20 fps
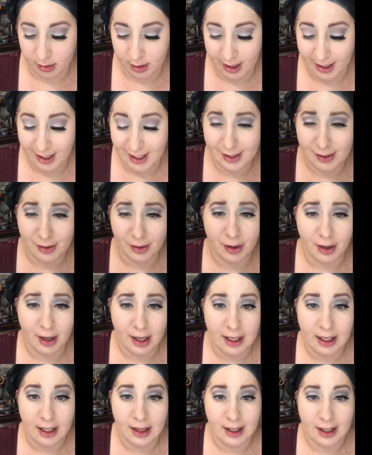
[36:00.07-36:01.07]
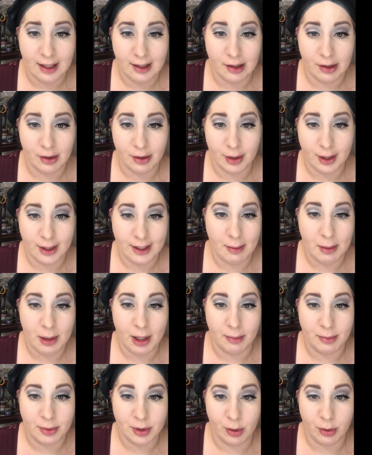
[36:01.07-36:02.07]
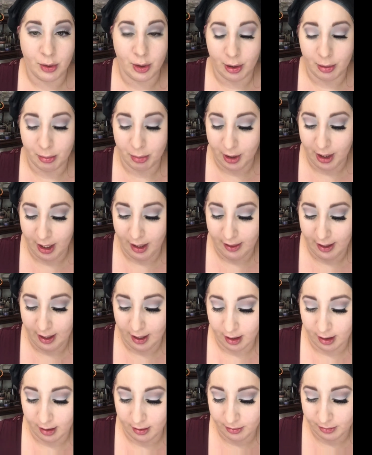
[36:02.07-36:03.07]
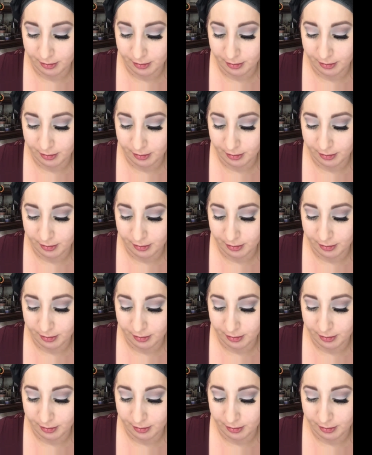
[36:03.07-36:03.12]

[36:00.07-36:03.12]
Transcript: And these are, again, they're the double up, so they're pretty thick.